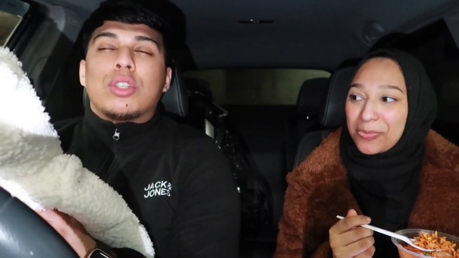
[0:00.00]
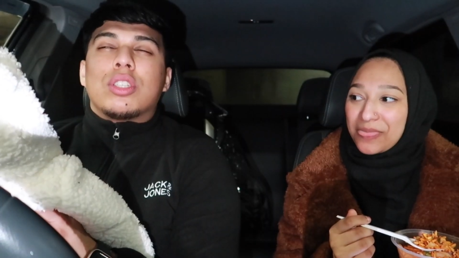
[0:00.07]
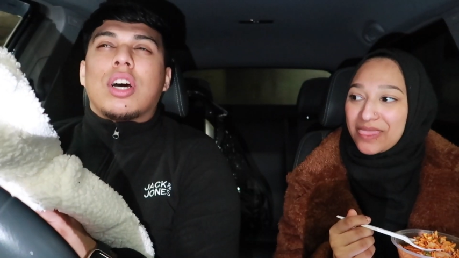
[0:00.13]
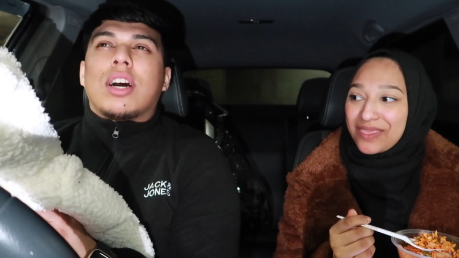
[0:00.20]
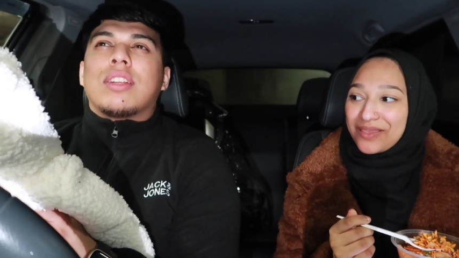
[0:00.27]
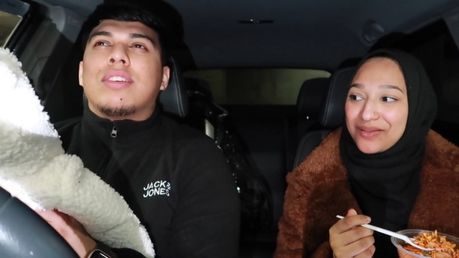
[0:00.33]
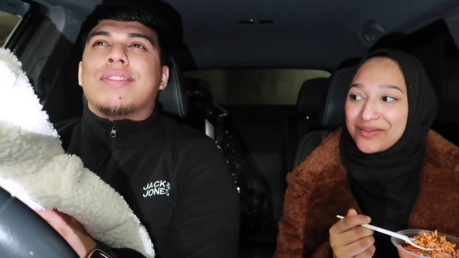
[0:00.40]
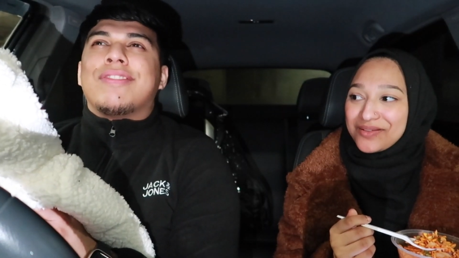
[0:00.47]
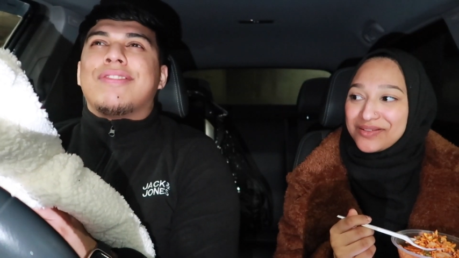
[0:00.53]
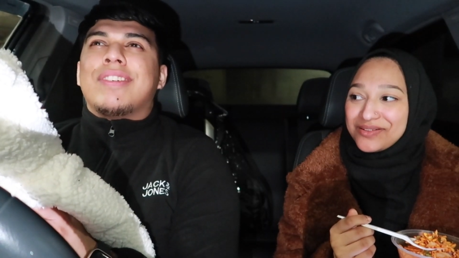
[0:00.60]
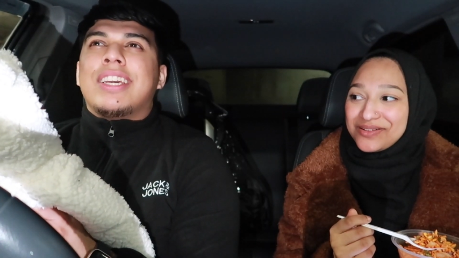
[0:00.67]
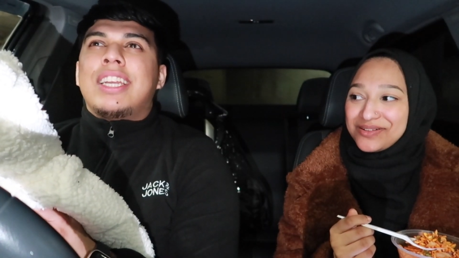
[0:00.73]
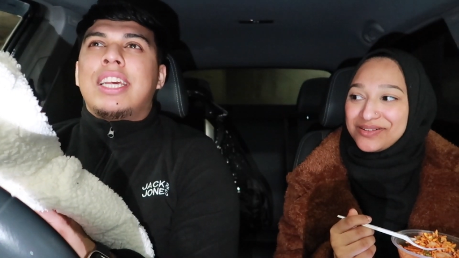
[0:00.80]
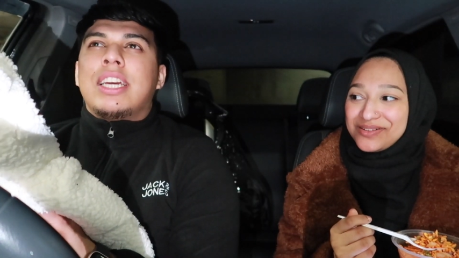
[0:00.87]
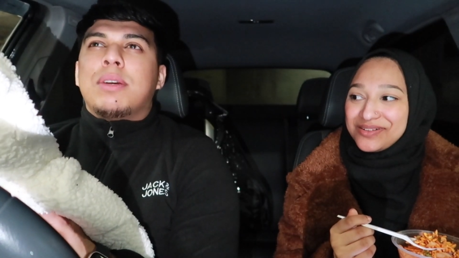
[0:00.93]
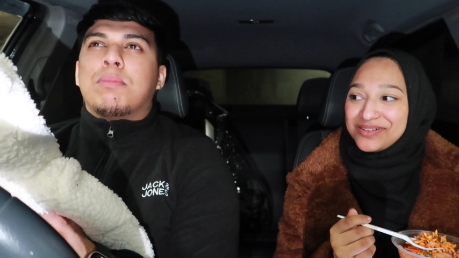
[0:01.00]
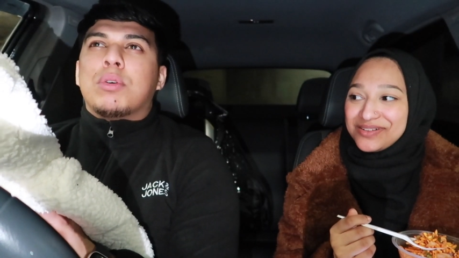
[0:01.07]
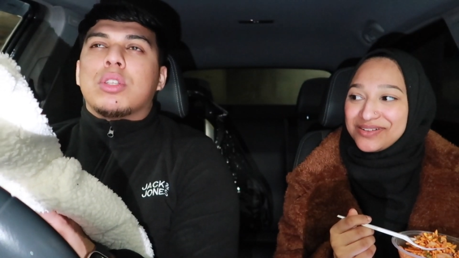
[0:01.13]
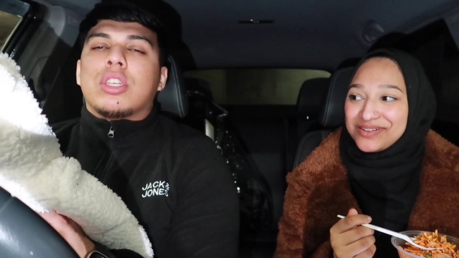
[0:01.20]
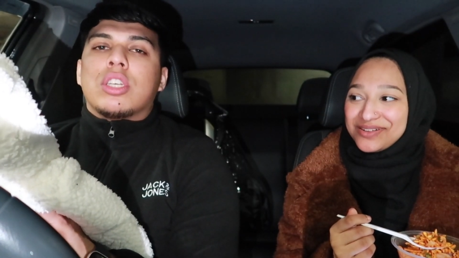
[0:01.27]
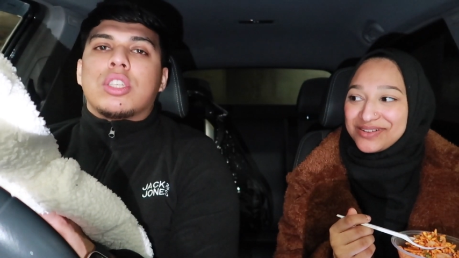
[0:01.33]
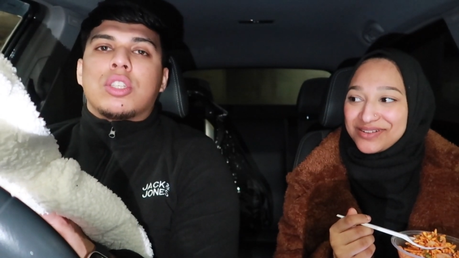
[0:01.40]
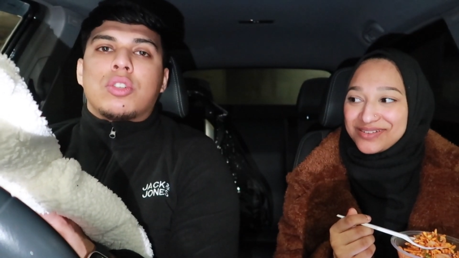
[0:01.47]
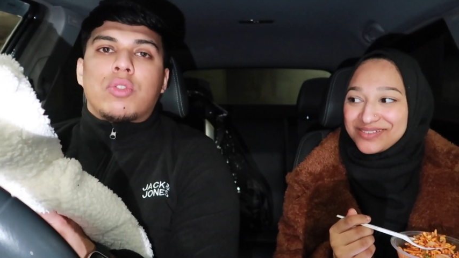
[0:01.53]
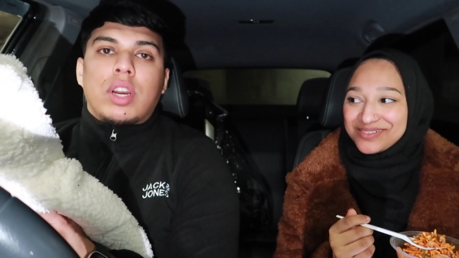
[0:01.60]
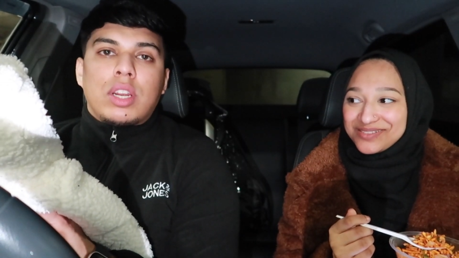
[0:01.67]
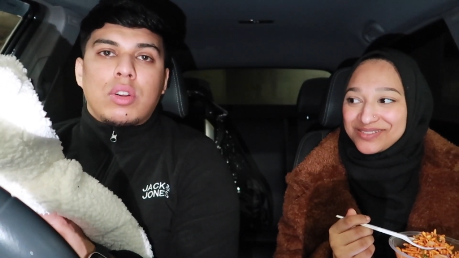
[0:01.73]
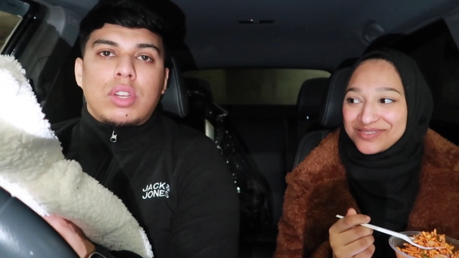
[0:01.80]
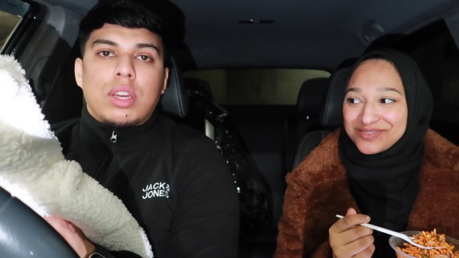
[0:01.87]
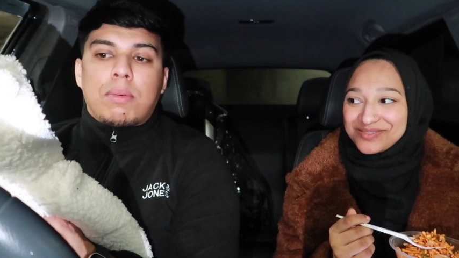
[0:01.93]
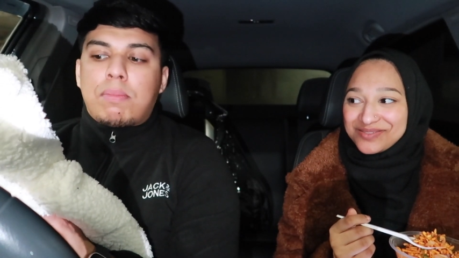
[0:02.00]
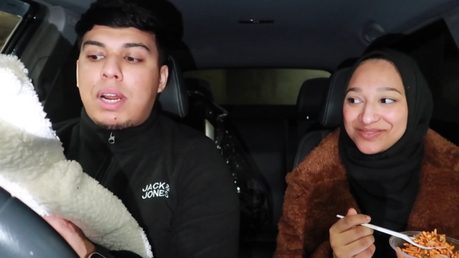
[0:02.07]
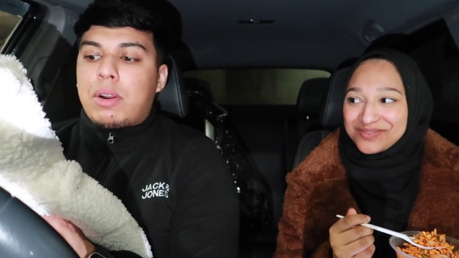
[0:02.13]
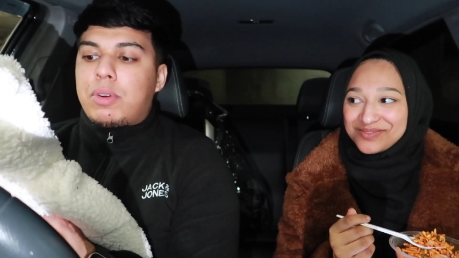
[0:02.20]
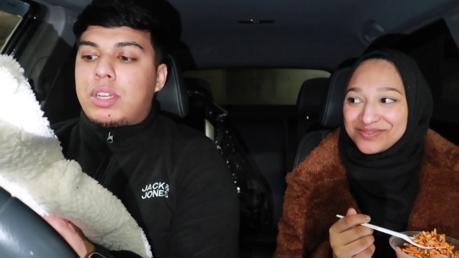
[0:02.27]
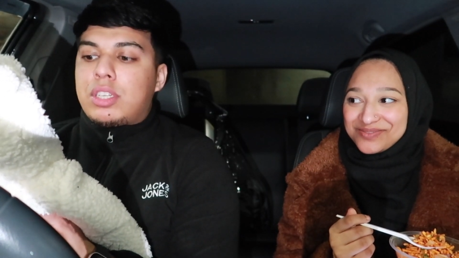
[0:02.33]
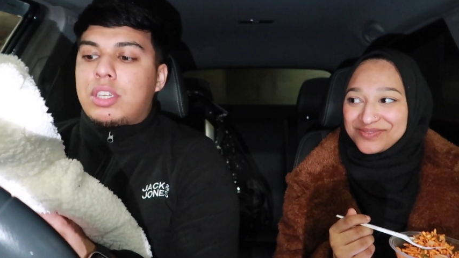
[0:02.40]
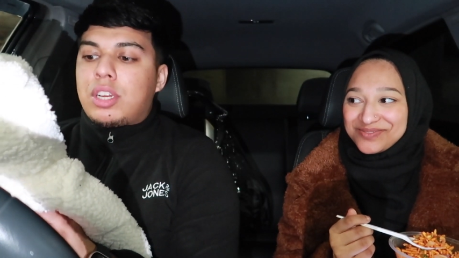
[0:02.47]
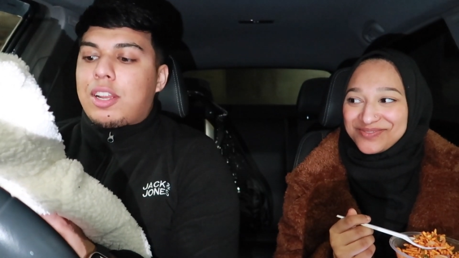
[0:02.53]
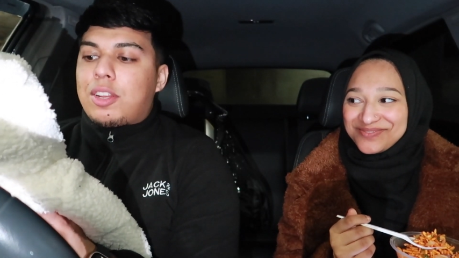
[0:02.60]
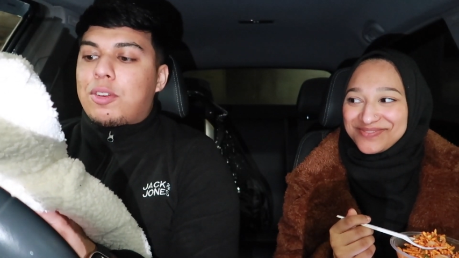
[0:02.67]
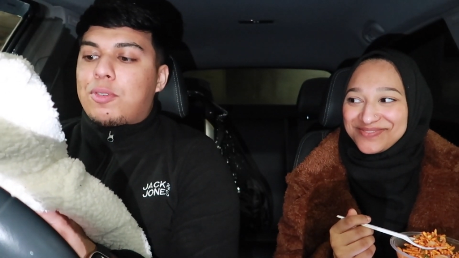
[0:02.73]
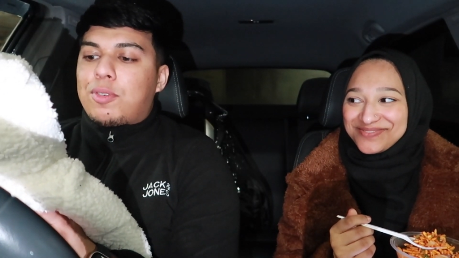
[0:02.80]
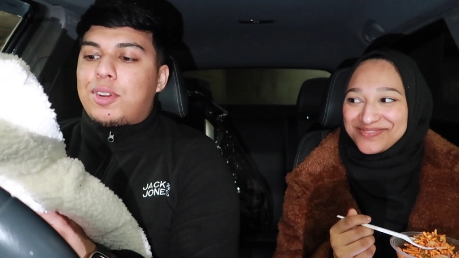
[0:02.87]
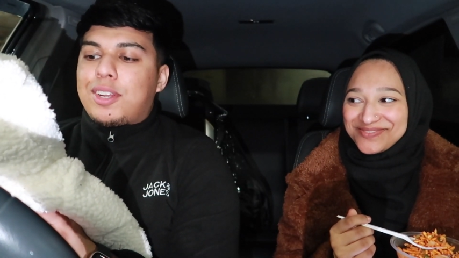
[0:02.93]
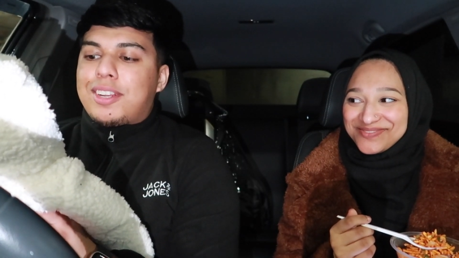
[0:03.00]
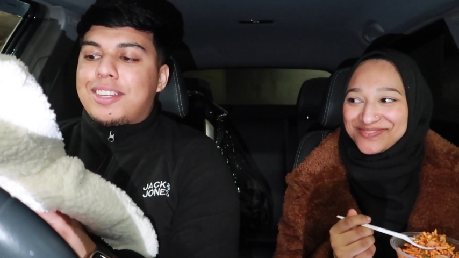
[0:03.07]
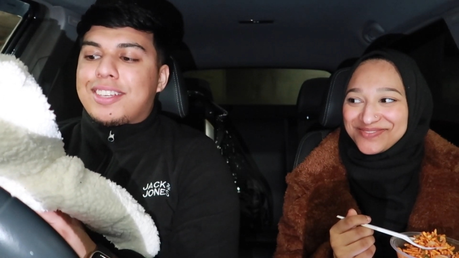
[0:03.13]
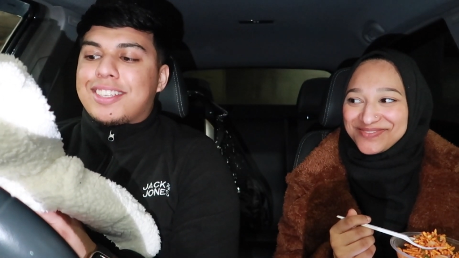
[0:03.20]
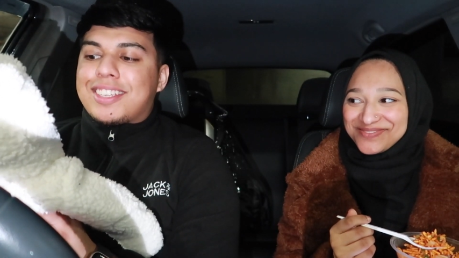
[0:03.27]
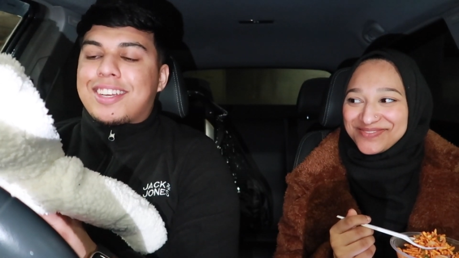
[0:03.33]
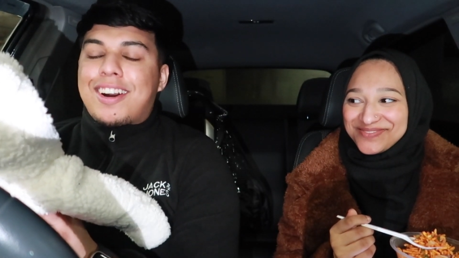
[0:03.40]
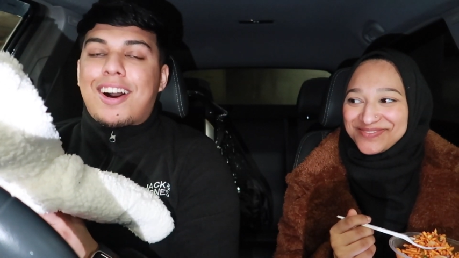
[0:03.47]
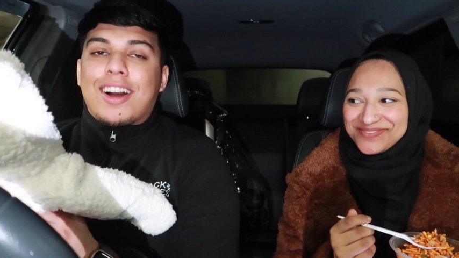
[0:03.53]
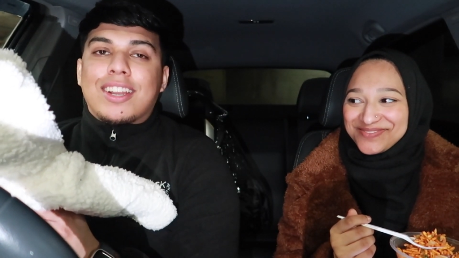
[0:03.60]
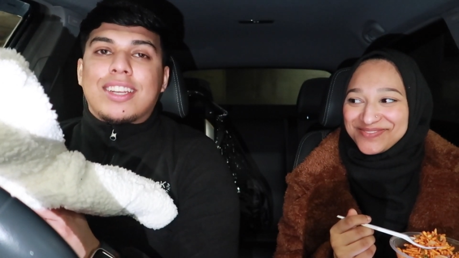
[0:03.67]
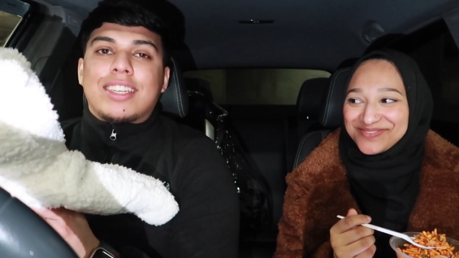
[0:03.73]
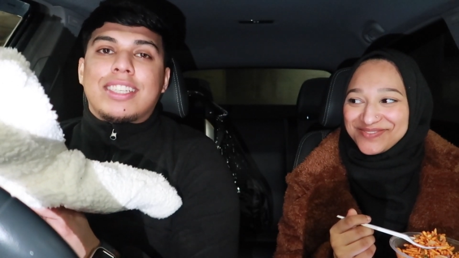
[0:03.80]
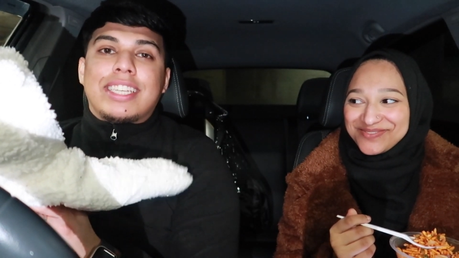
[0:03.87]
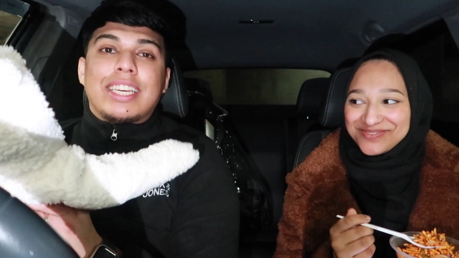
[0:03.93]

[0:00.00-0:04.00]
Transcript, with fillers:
Speaker 1: start to feel it. It puts a strain on your marriage and you really just can't